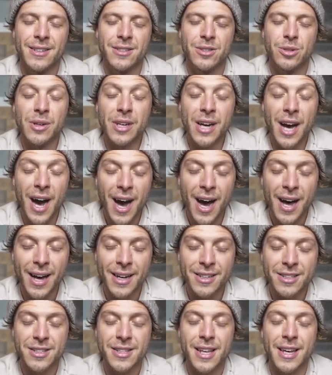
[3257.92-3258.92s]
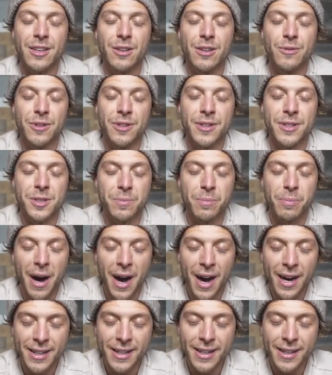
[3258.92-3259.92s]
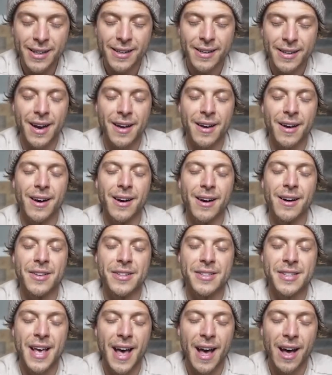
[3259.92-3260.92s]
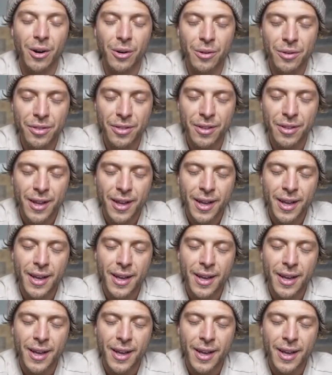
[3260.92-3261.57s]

So, God, I just thank you for this body, uh, this health.